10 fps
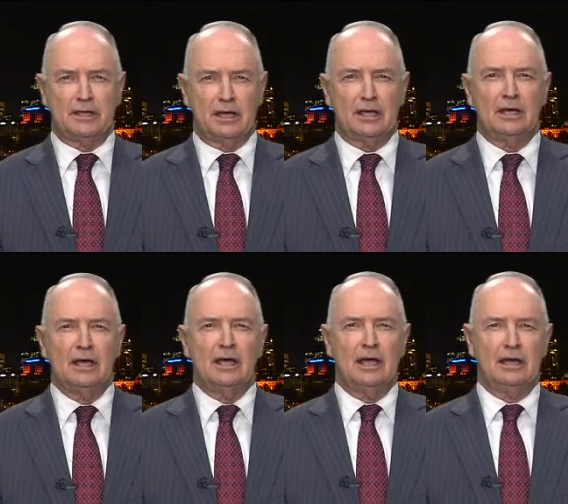the
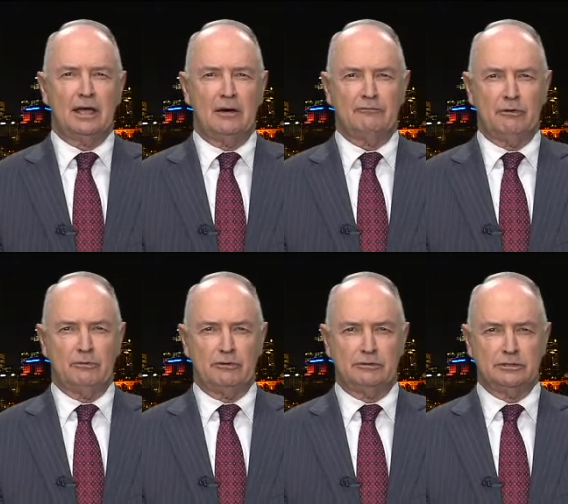income from
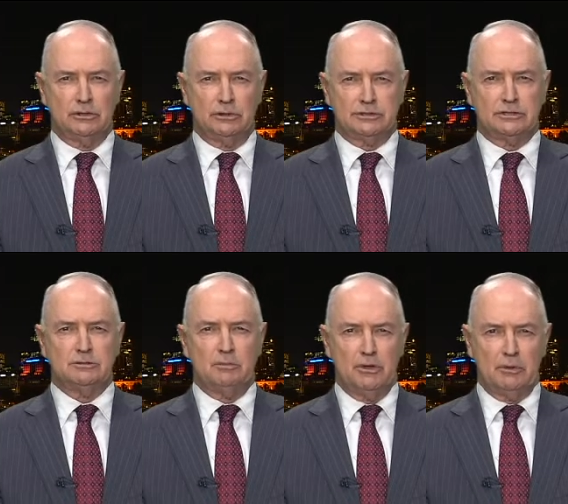the
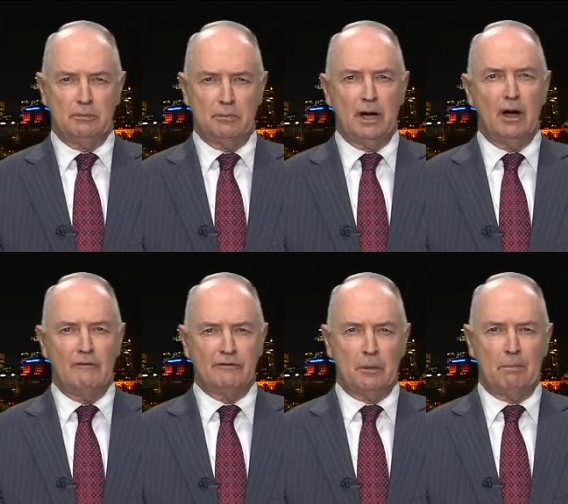resources boom uh,
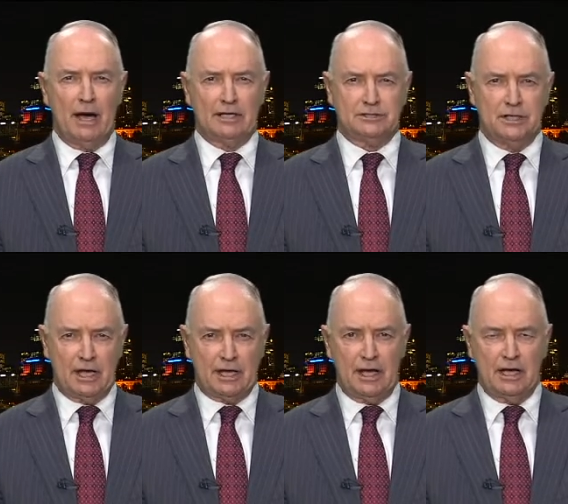over the past
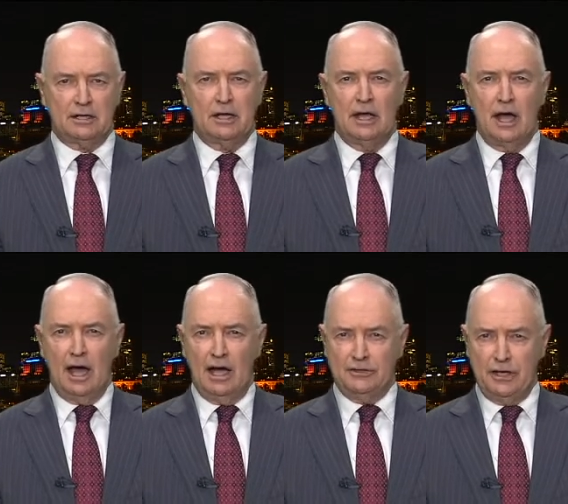decade
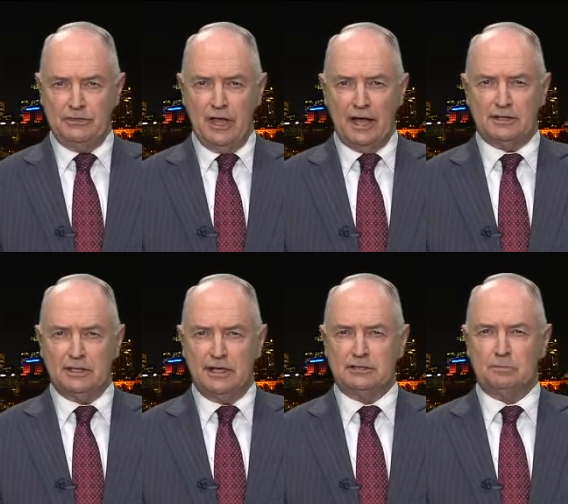uh, did that,
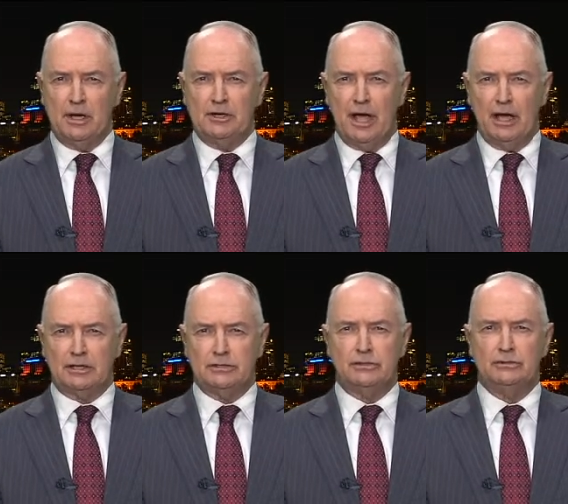and then it's been
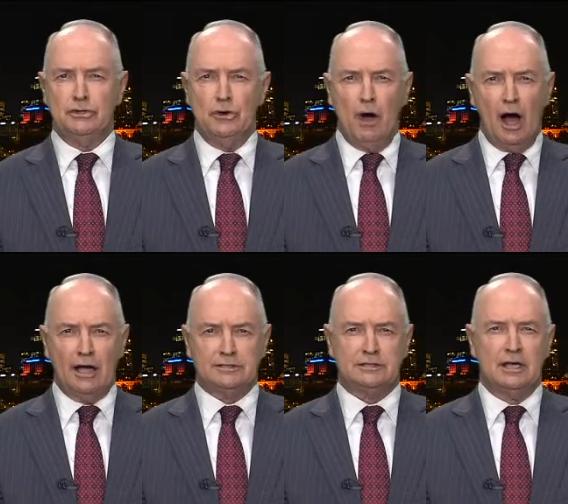taken to new
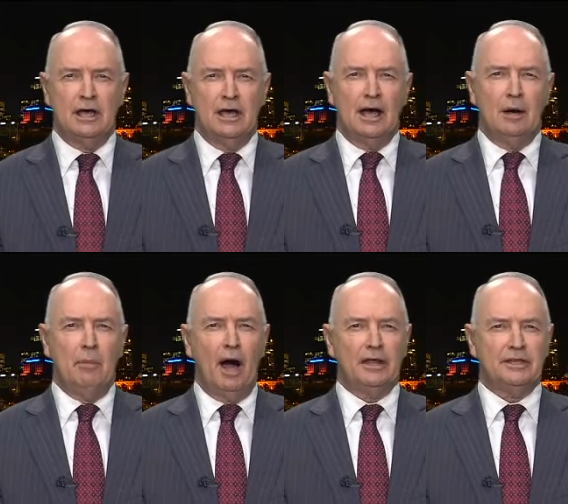heights uh,
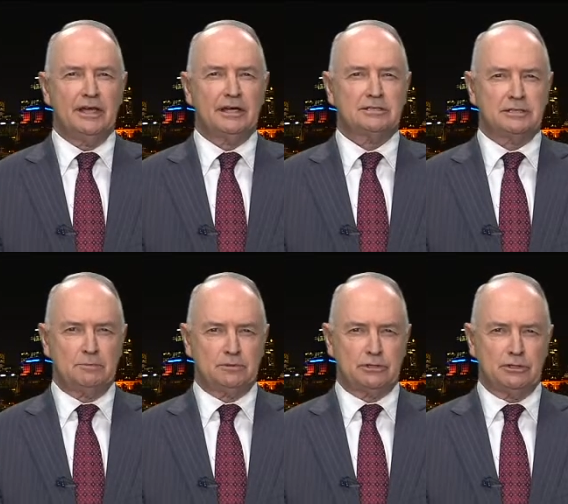by the
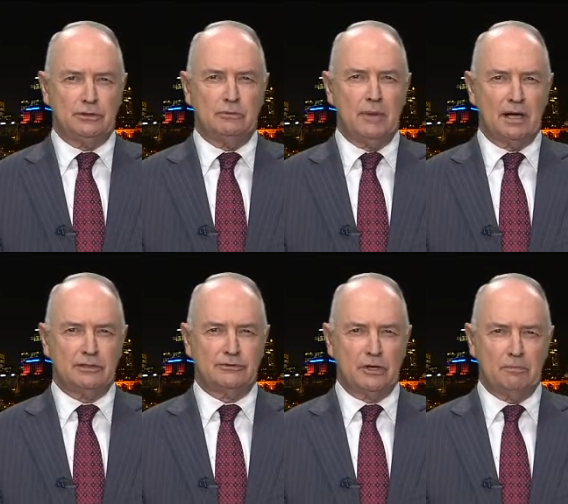exceptional
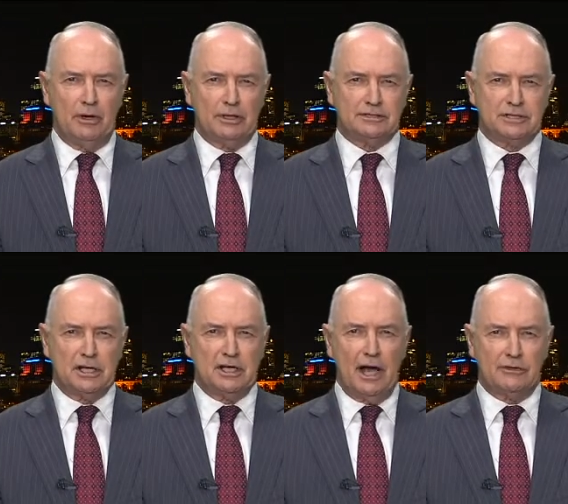monetary
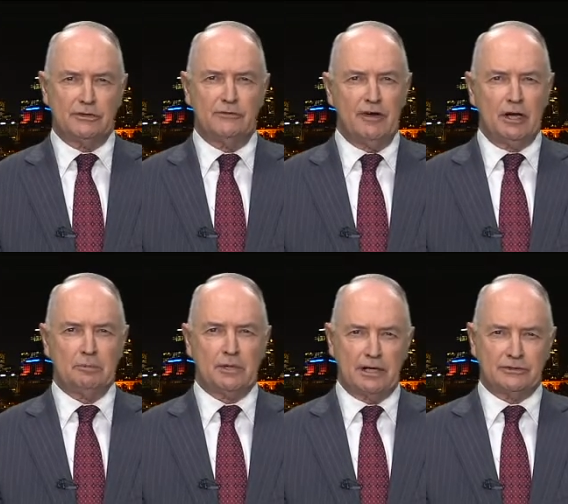policy in other
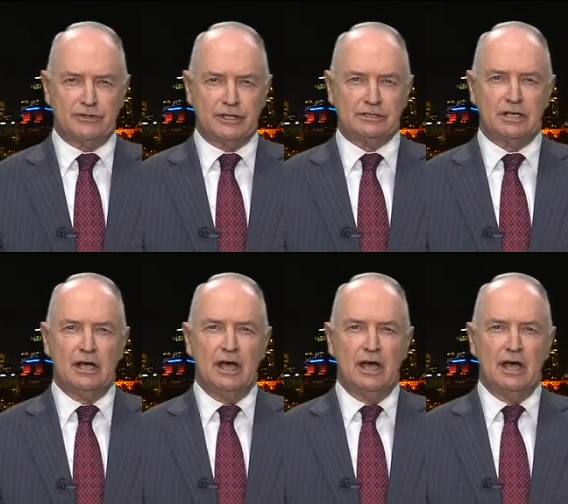developed countries